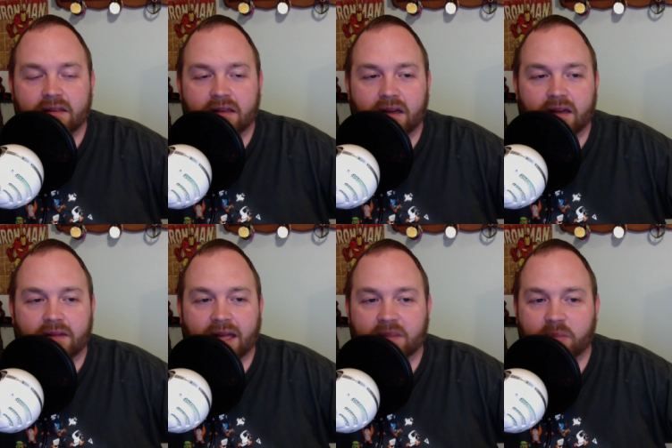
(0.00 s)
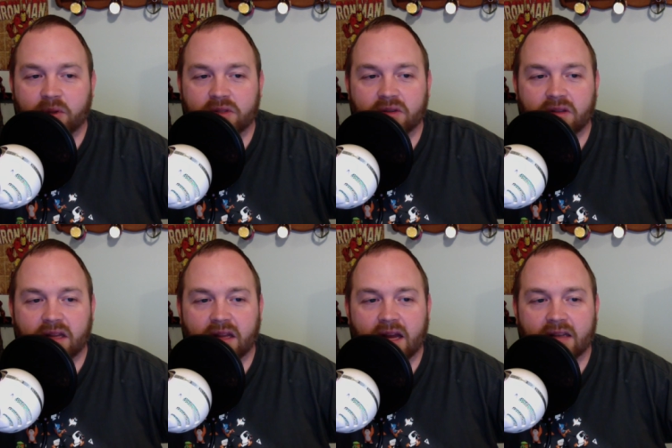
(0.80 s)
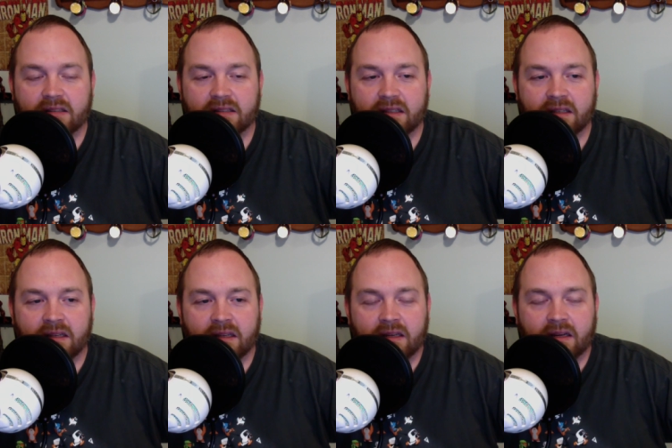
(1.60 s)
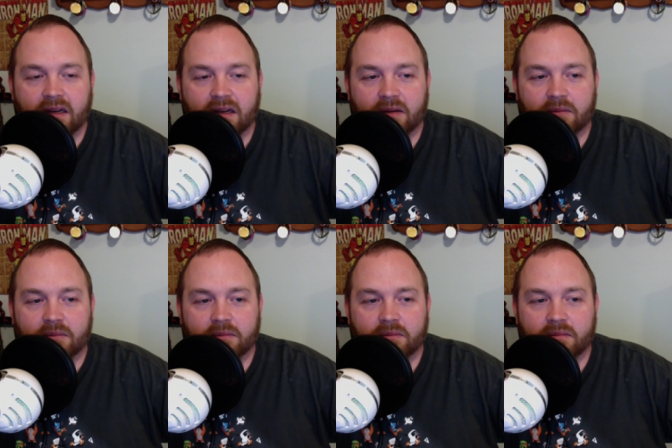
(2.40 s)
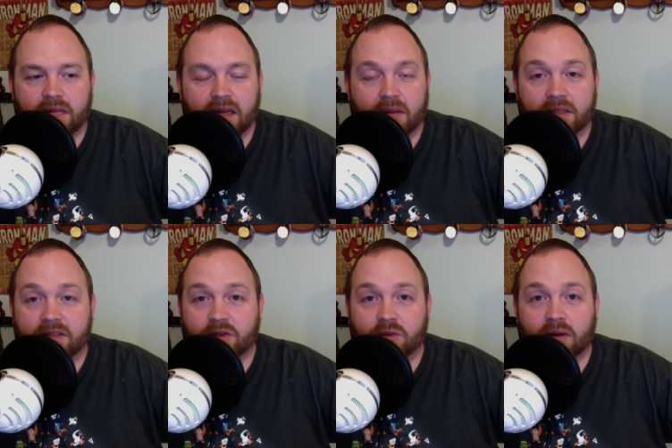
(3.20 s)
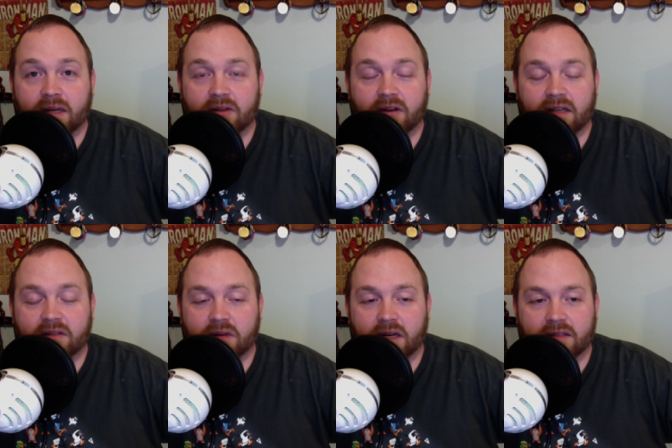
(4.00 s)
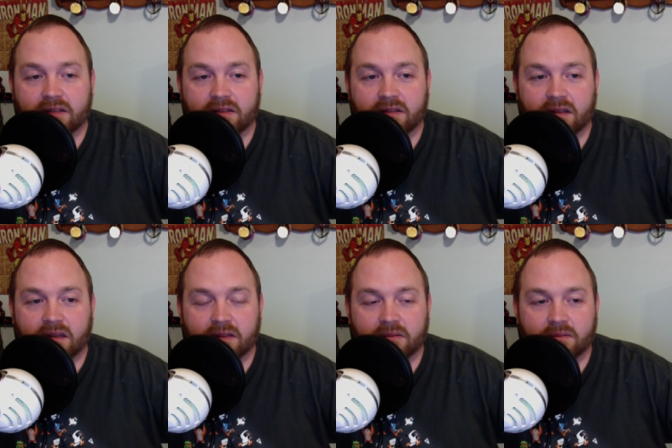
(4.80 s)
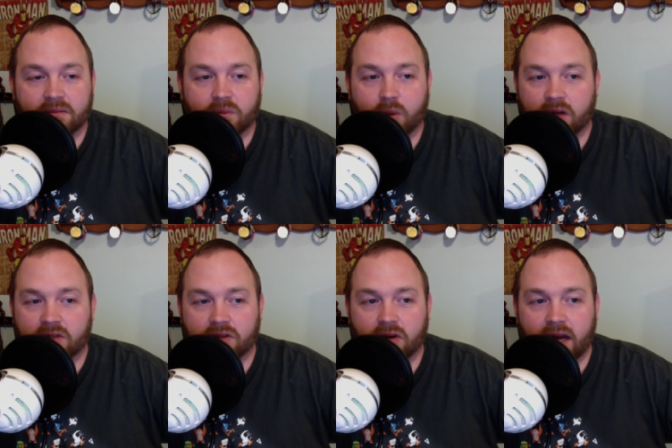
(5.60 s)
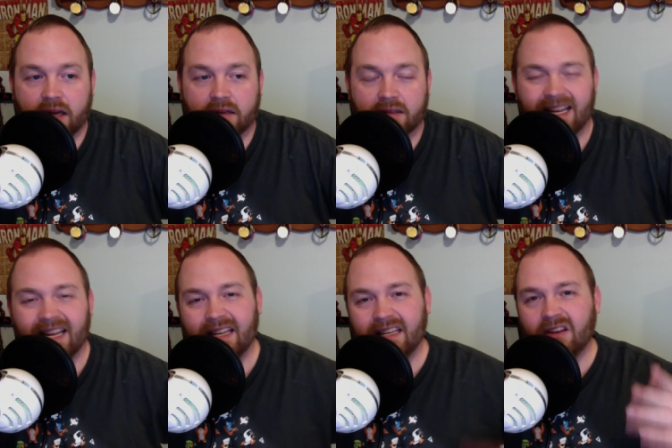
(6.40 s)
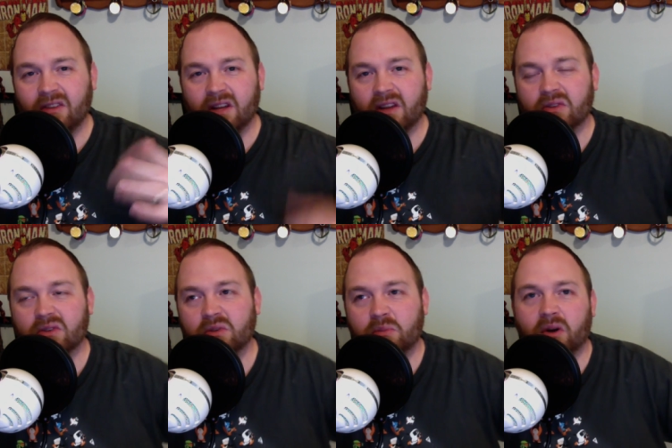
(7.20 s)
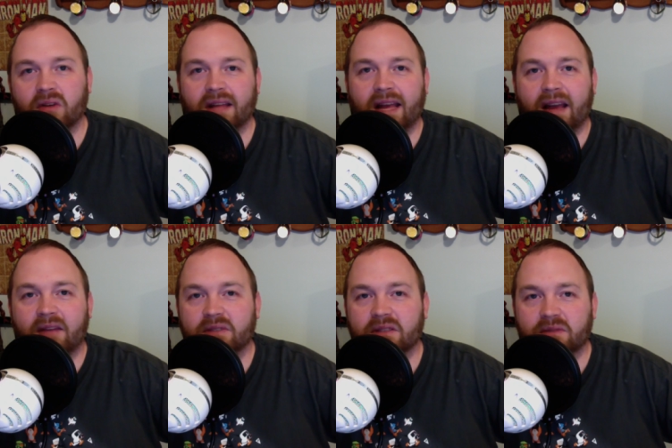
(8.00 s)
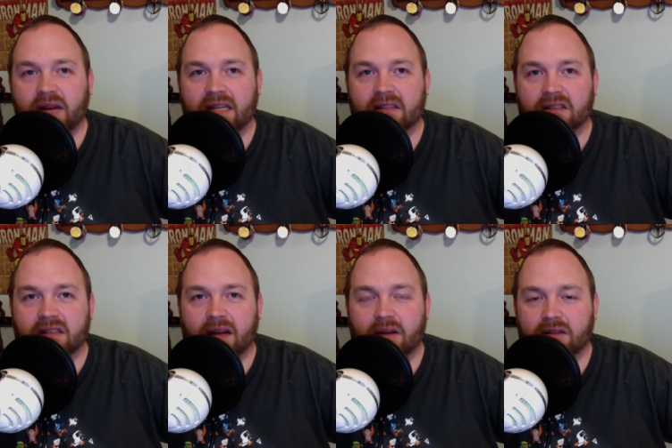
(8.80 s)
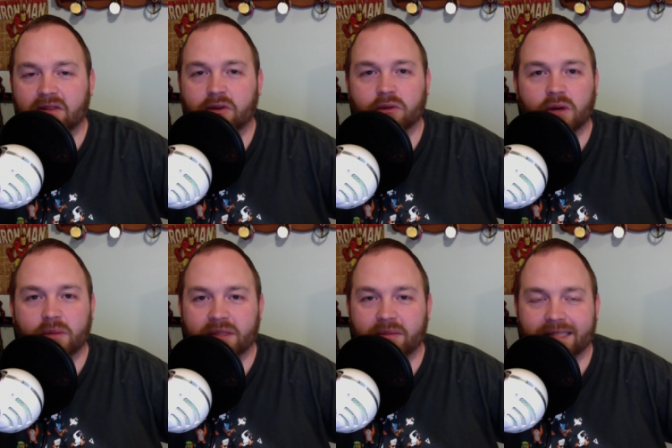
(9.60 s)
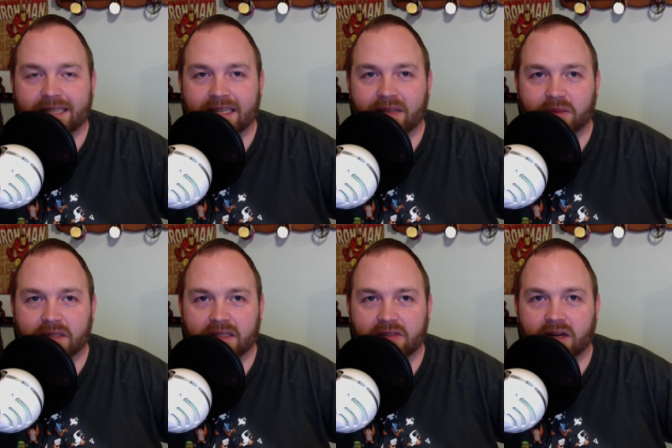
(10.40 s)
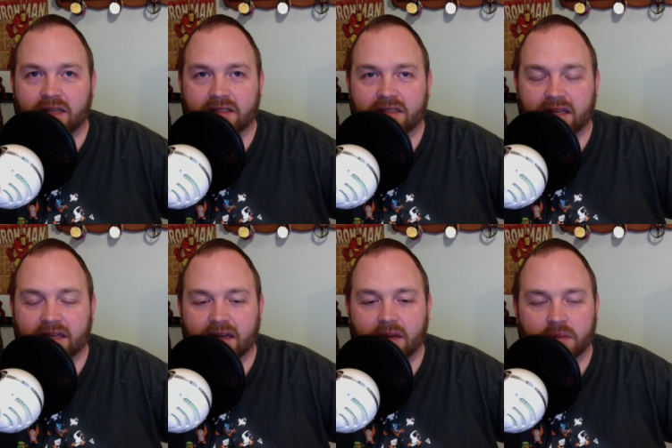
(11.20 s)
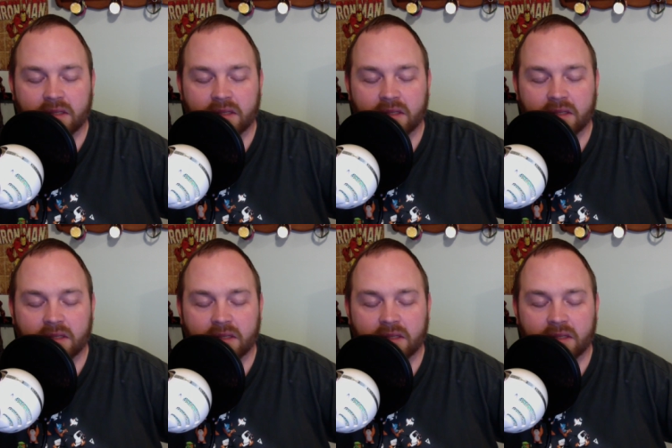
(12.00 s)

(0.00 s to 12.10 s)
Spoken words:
And that's a personal thing, honestly. I mean, it's a great device. Works great. And the other little part of the half is the fact that screw up at the beginning when I tried to set it up.